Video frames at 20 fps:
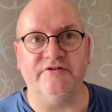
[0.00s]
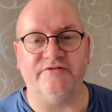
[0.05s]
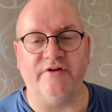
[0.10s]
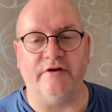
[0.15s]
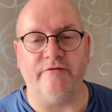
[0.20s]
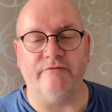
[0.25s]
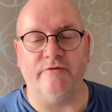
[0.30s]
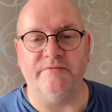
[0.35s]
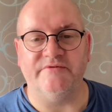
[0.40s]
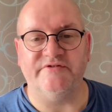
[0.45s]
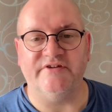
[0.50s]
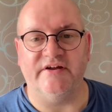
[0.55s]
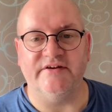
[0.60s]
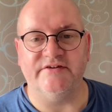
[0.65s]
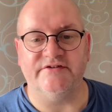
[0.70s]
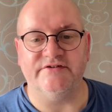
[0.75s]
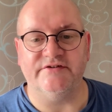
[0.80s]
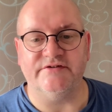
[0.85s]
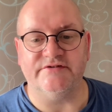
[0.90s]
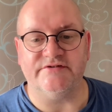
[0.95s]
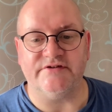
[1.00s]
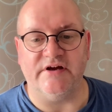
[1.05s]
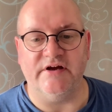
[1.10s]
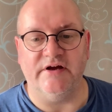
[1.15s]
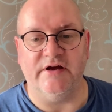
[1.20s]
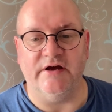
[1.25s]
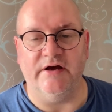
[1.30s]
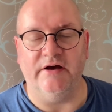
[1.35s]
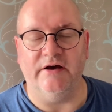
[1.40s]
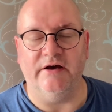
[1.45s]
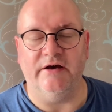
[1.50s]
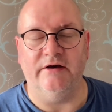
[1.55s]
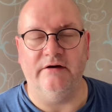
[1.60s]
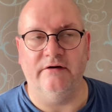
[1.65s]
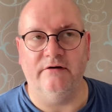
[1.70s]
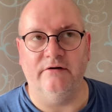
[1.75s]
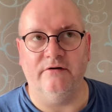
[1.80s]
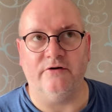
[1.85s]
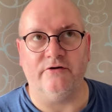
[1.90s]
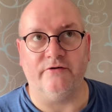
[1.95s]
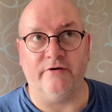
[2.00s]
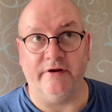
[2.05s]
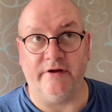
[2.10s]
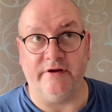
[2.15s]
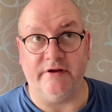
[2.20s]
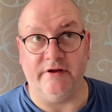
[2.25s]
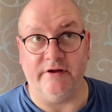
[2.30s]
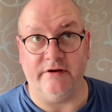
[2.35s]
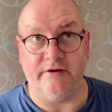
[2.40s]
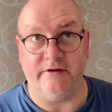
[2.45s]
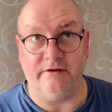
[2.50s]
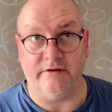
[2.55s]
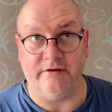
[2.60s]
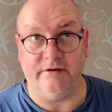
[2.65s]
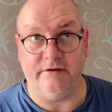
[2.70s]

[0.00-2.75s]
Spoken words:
stateroom attendant, oh crikey,